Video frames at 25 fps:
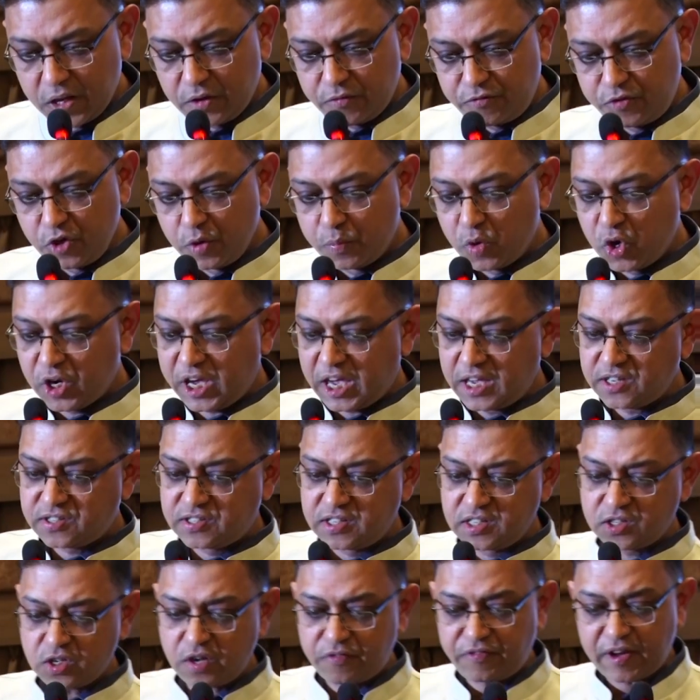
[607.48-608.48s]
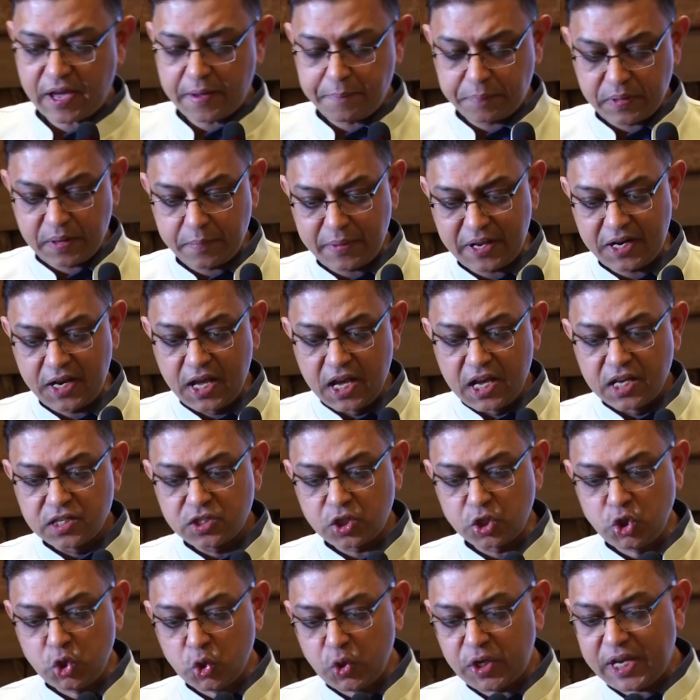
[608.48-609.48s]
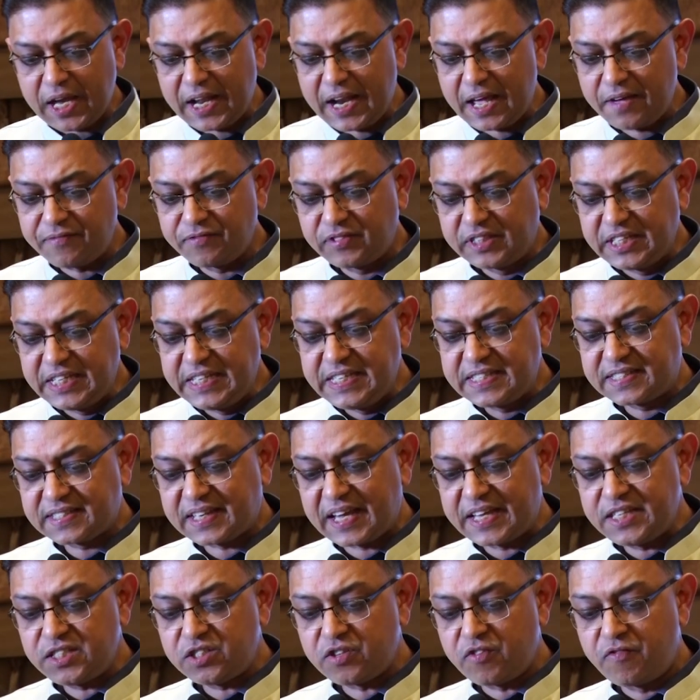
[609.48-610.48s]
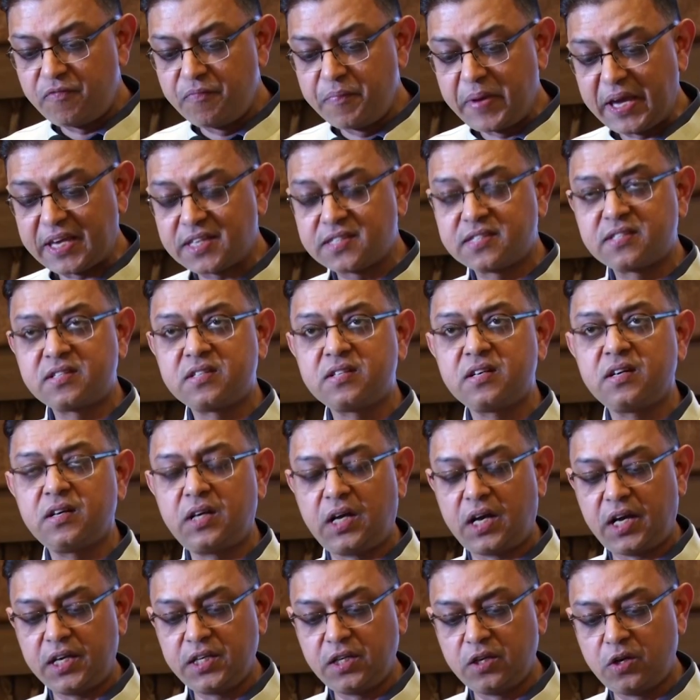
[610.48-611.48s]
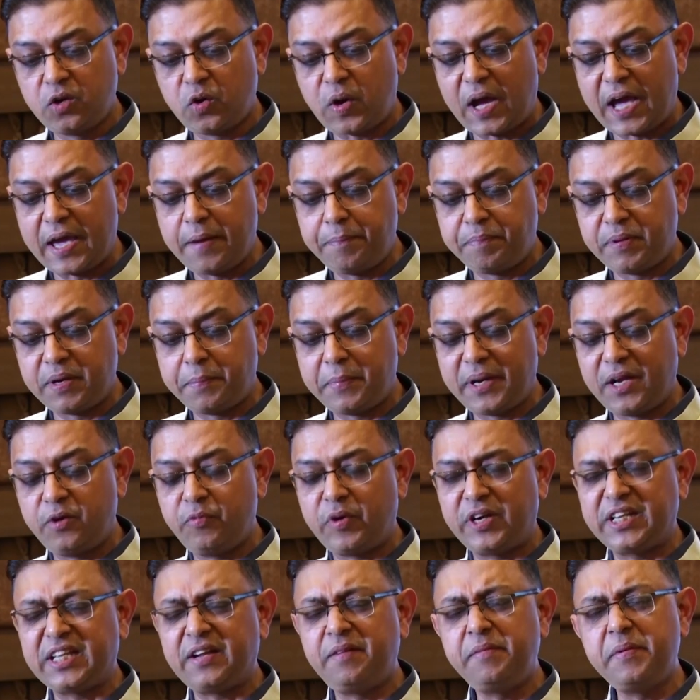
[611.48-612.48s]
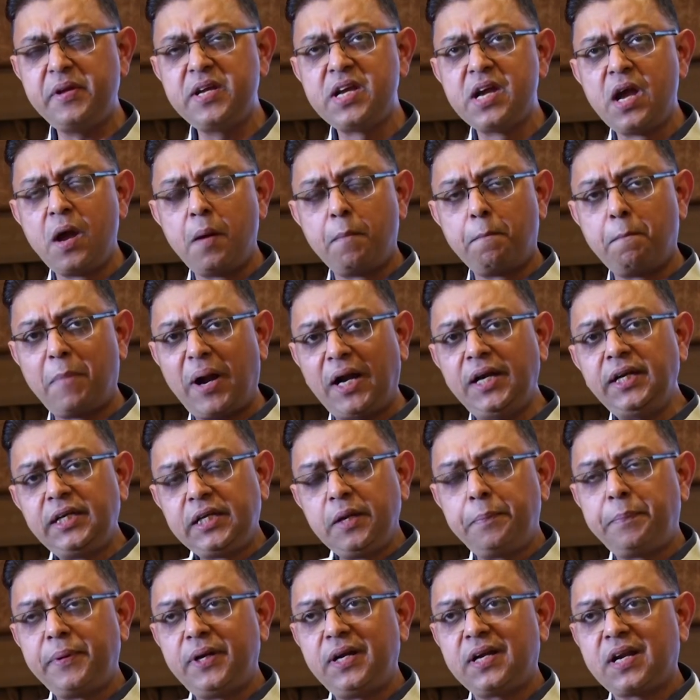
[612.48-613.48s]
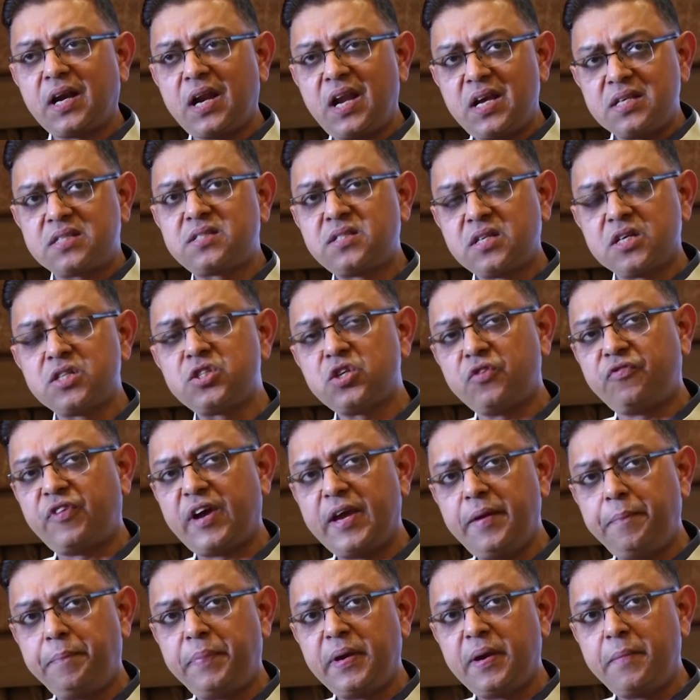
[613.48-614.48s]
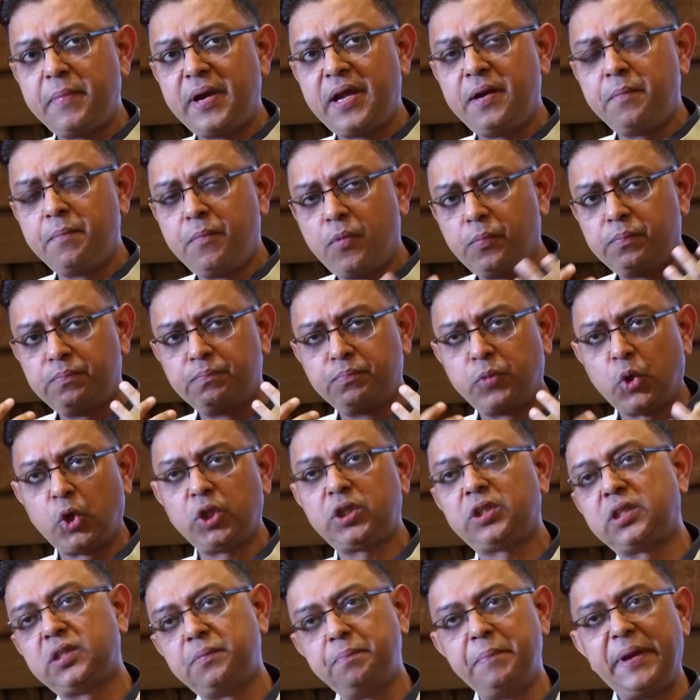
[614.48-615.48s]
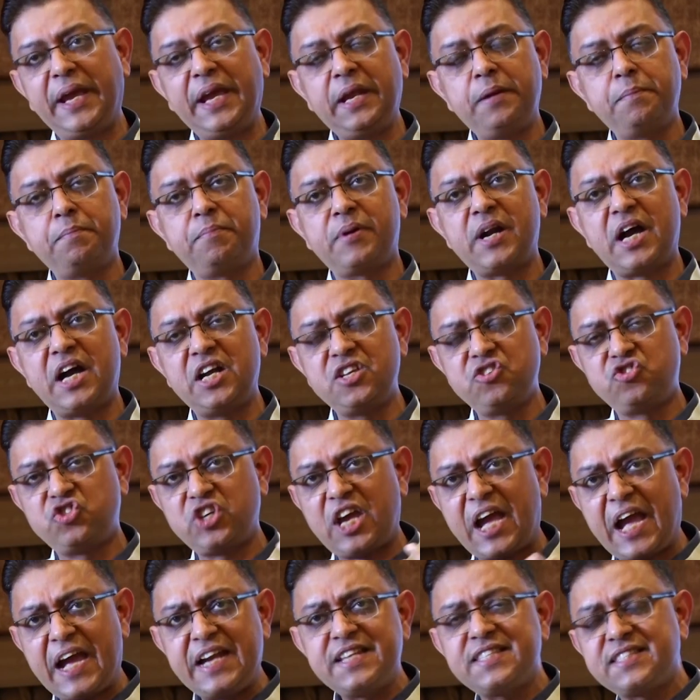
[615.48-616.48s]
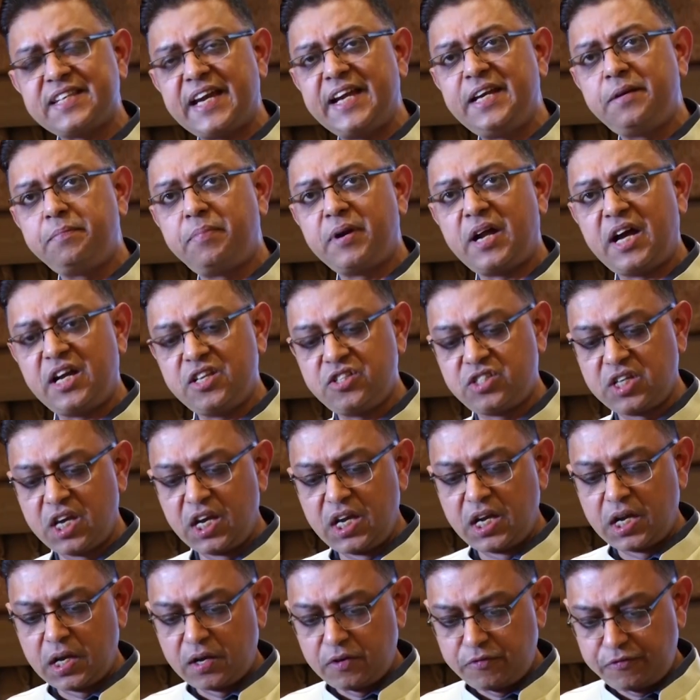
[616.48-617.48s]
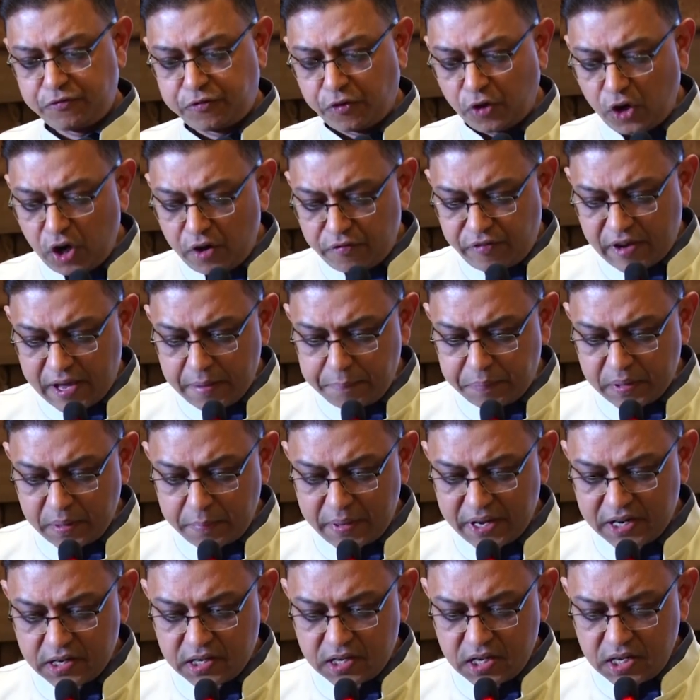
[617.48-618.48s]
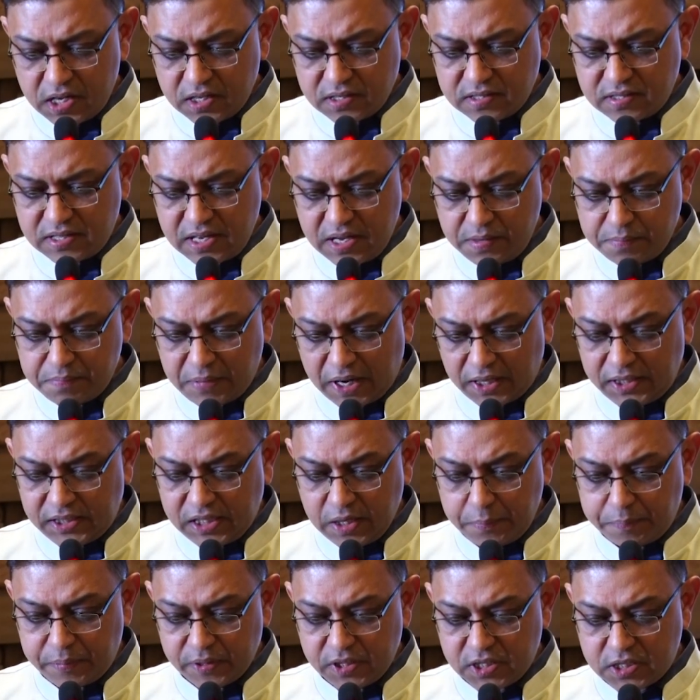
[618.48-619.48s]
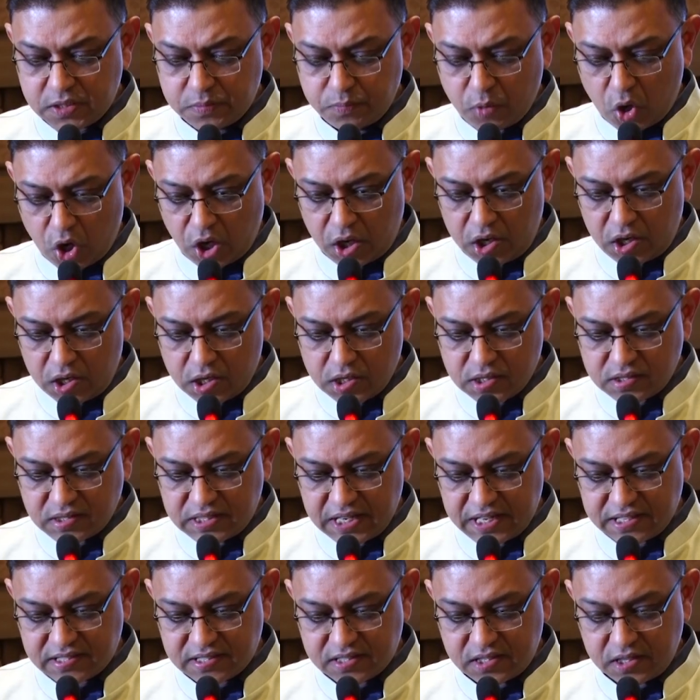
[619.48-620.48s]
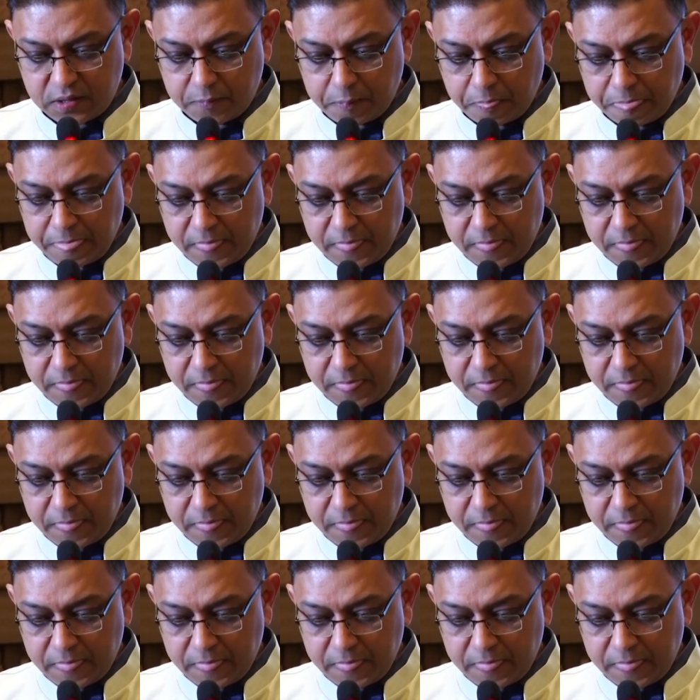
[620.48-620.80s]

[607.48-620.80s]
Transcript: Few more cases of IPMN. So you can have these kinds of mixed, IPMN, where there will be multiple clusters of IPMN, both main branch and side branch, full of IPMN. See multiple small cysts